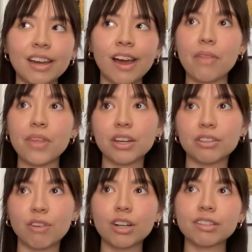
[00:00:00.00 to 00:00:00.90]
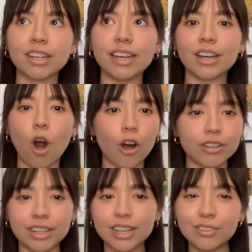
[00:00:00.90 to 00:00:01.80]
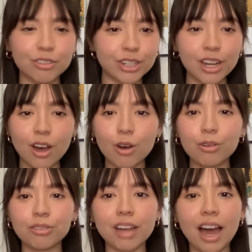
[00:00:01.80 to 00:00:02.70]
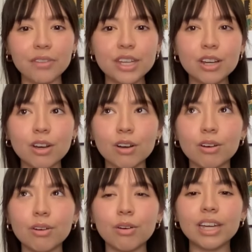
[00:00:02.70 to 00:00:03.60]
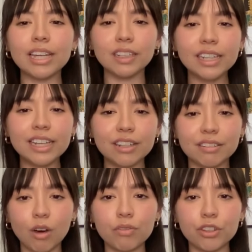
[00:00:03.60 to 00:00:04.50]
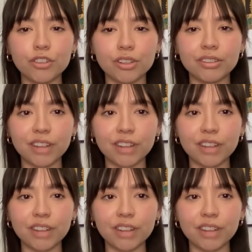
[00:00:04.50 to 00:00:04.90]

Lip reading: And then as far as like art and history goes, I think Italy itself is just